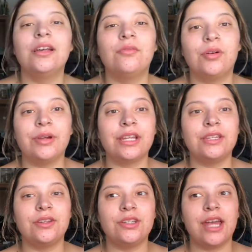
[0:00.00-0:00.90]
Well, we're gonna
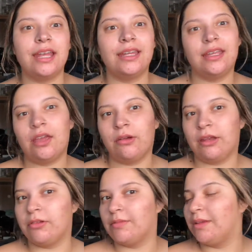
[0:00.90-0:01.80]
do a chatty get ready
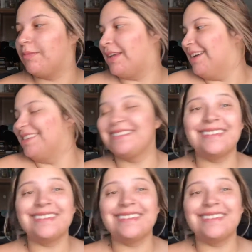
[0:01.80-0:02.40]
with me because